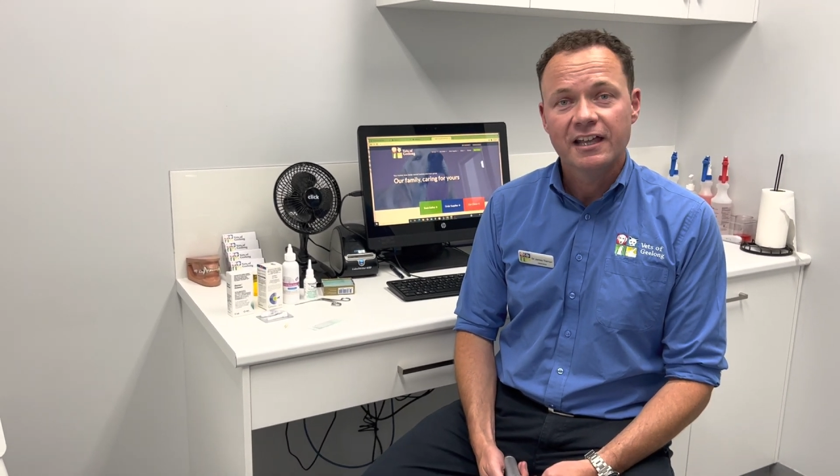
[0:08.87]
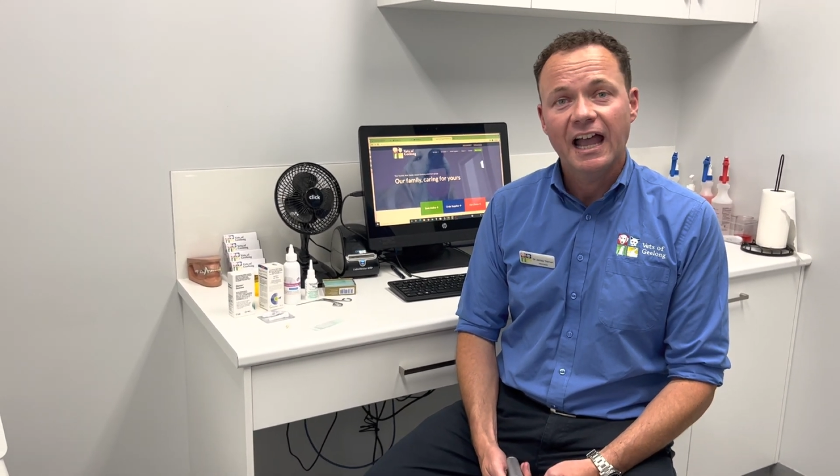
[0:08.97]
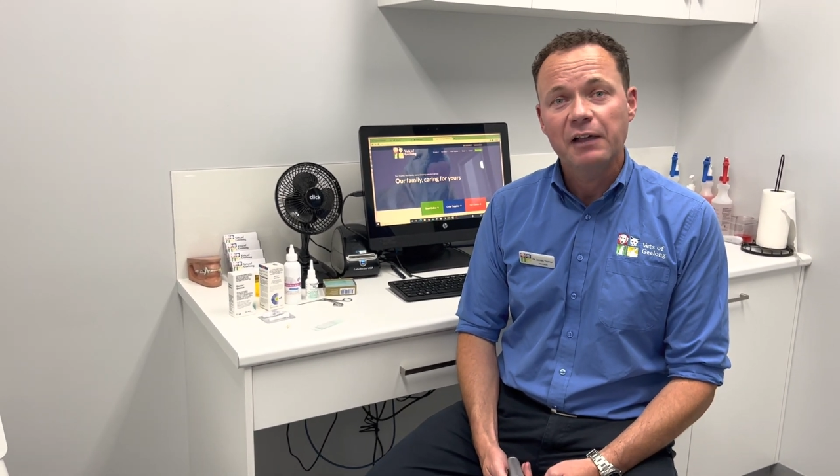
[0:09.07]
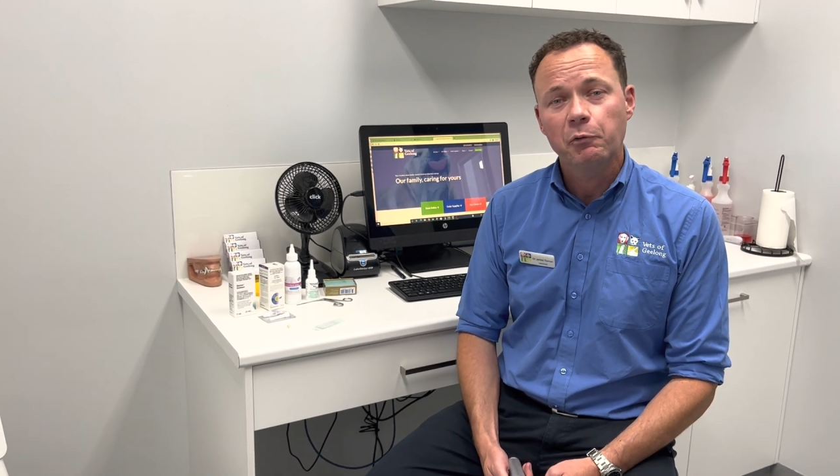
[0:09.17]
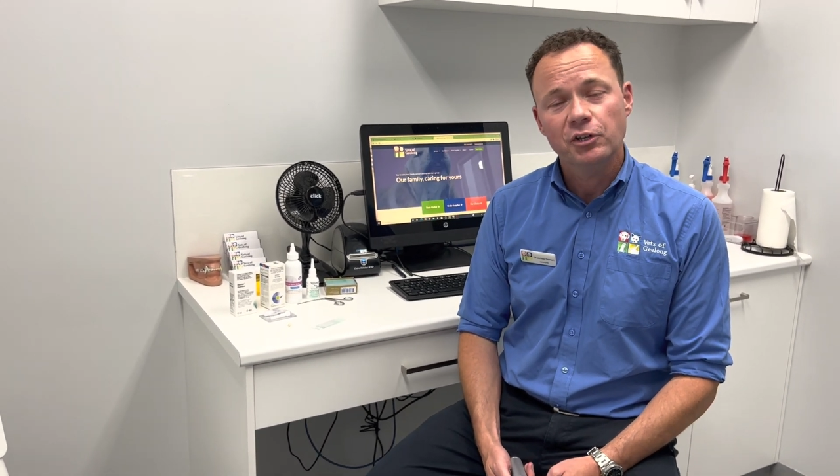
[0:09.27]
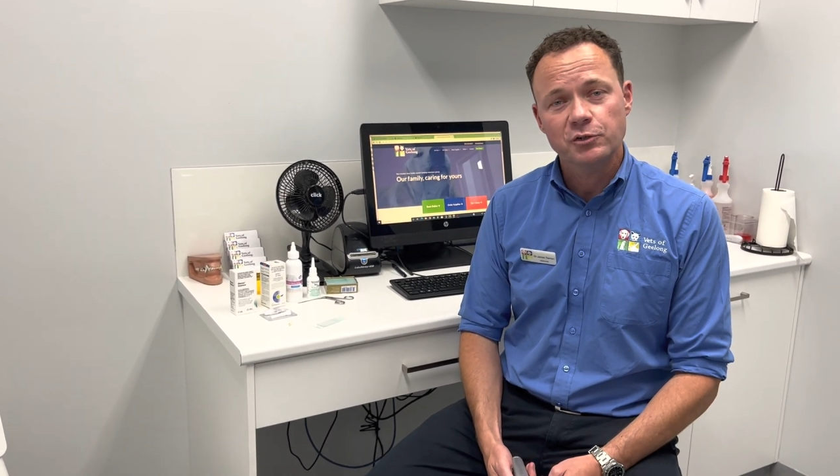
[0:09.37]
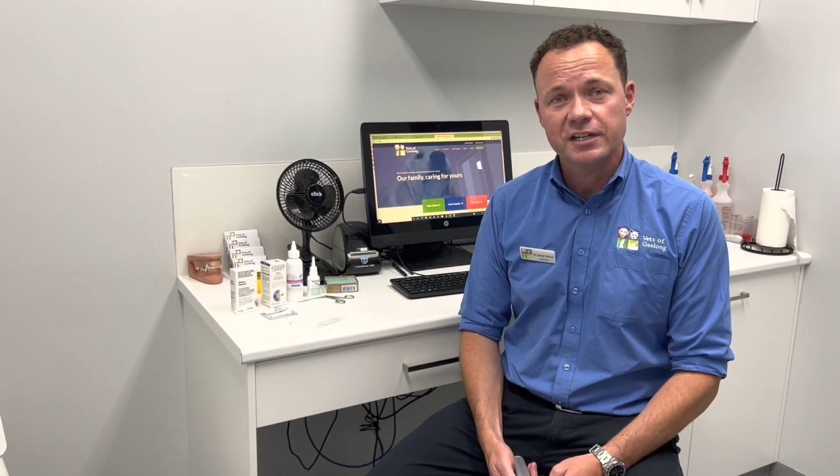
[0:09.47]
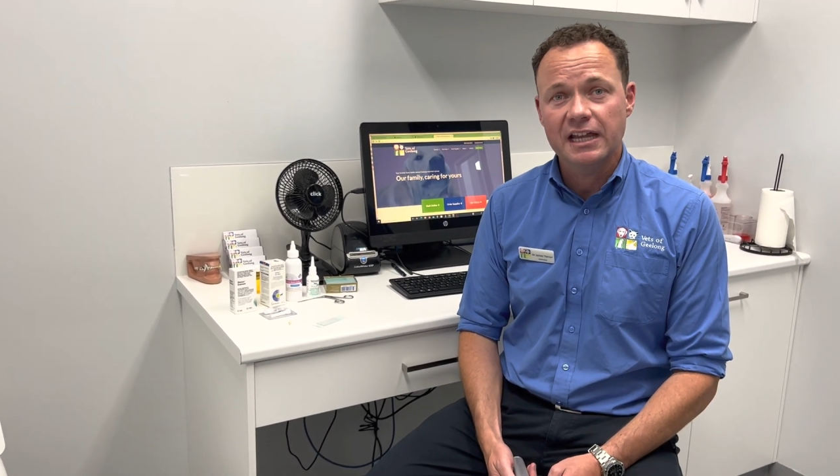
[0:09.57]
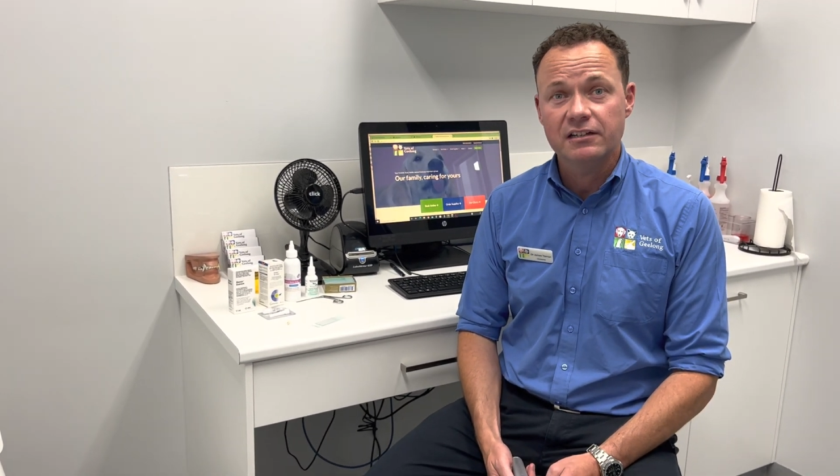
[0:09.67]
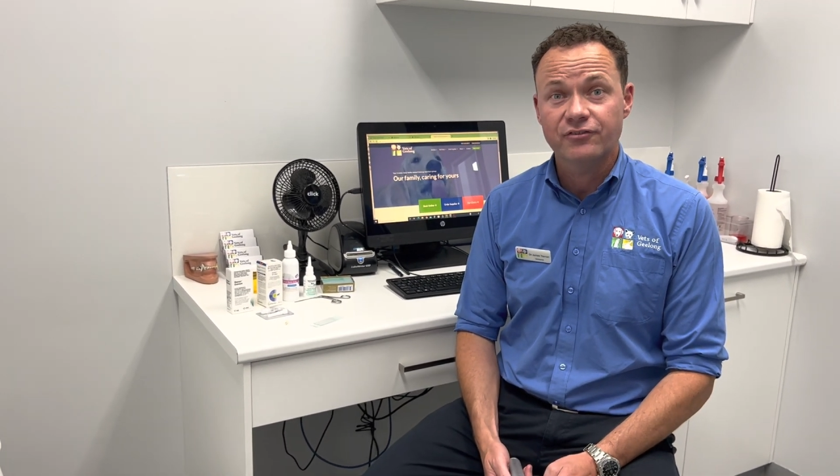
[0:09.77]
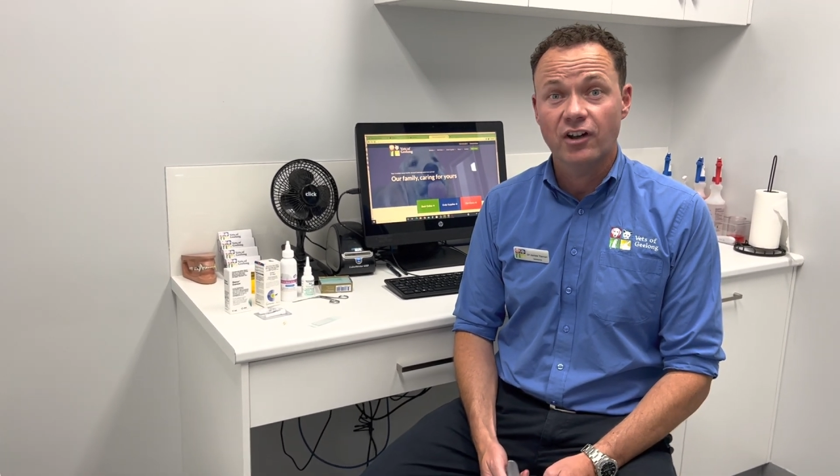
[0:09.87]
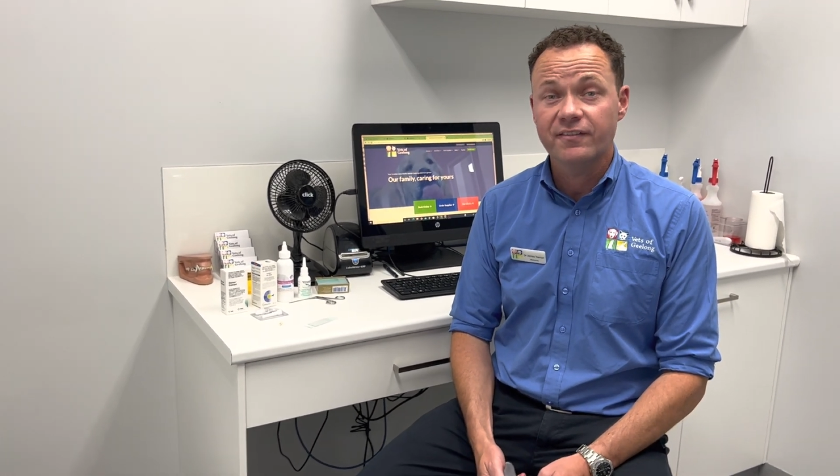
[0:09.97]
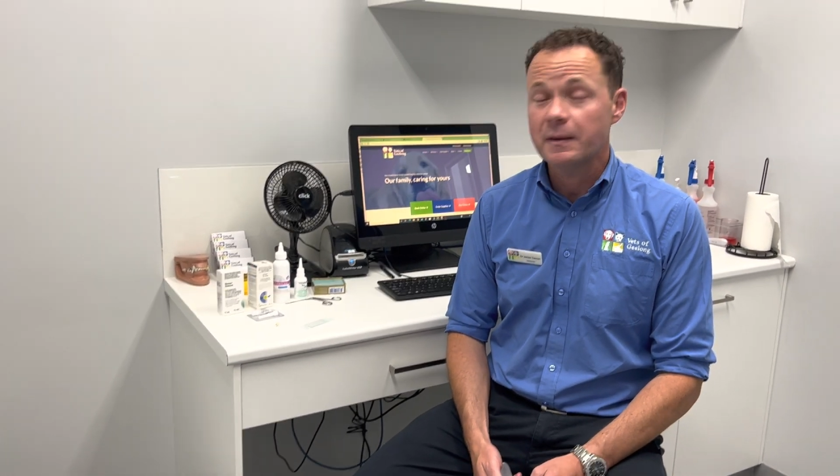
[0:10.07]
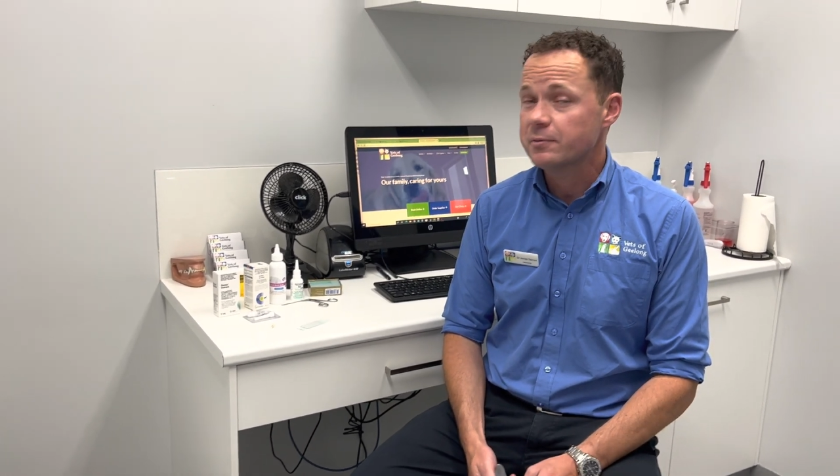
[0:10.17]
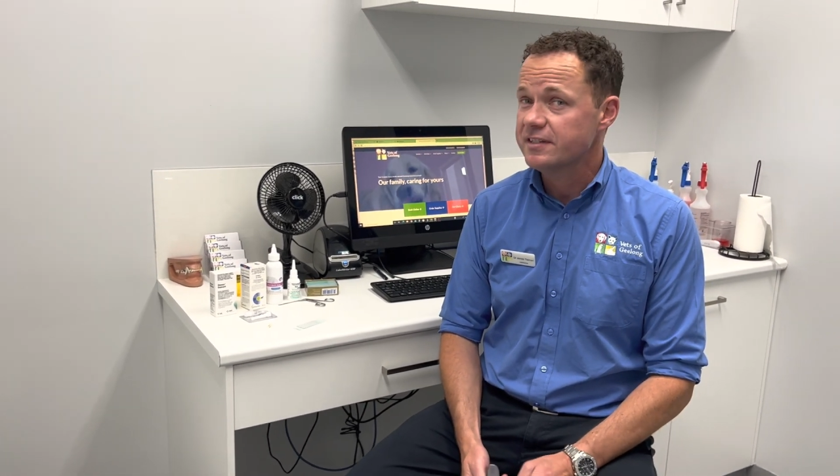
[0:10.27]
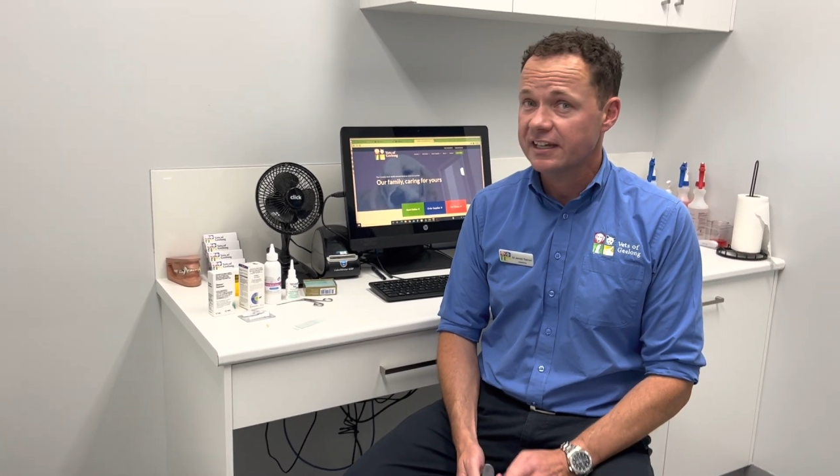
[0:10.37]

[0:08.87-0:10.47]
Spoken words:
and what you'll tend to find they present